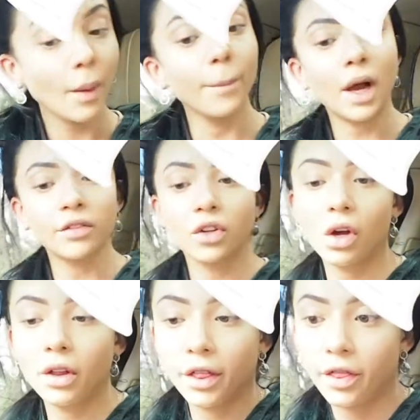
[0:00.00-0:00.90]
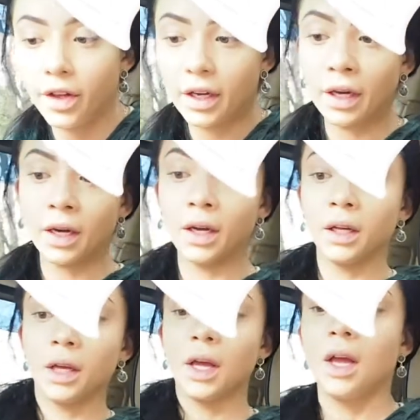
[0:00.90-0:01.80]
But I've got the
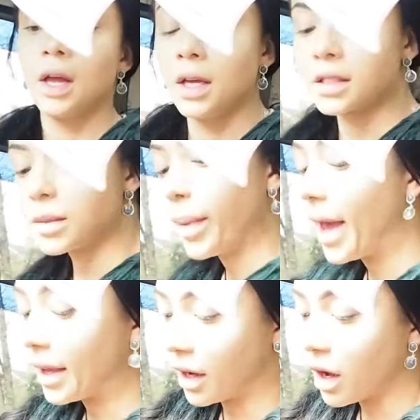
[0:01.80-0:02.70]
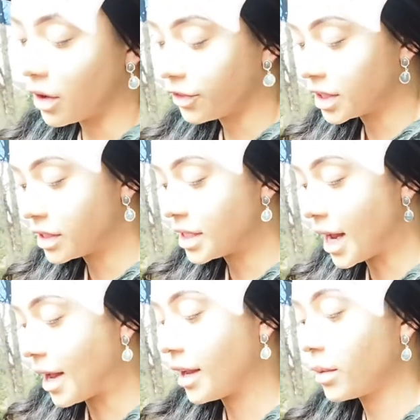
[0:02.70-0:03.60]
spare car for
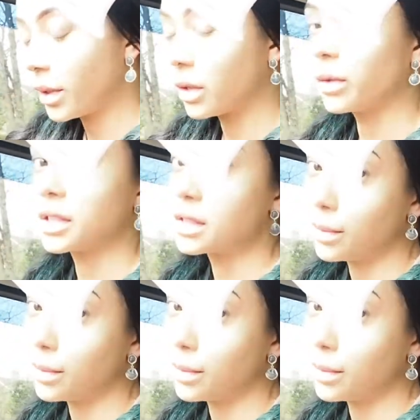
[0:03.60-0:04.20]
today. We call this the